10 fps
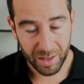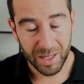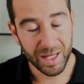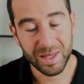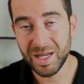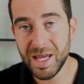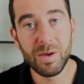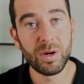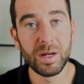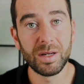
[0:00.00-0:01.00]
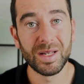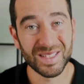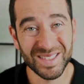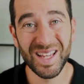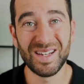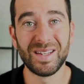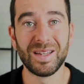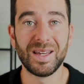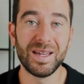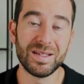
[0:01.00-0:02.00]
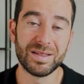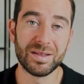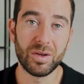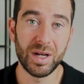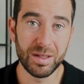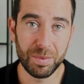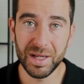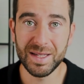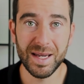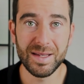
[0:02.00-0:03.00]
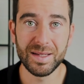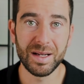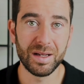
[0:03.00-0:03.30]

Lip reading: like the knee one, as I said, it is quite debilitating.